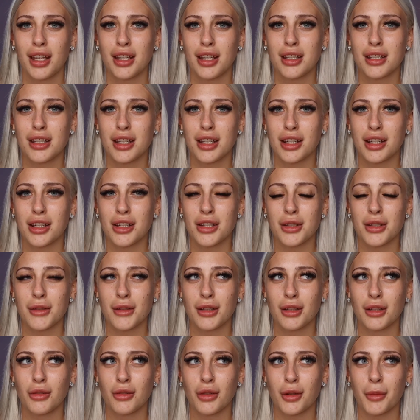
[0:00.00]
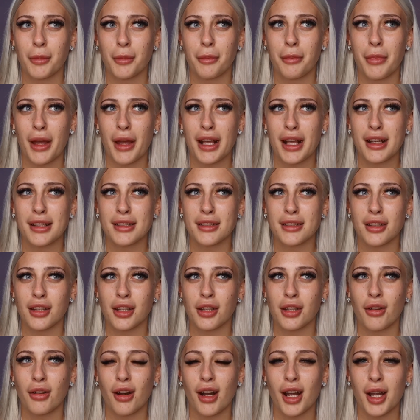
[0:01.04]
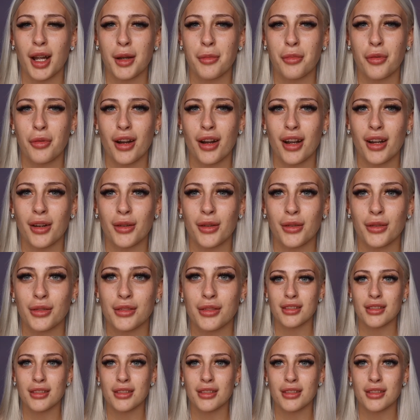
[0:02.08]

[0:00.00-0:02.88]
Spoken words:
you're gonna do a look based on your eyebrows?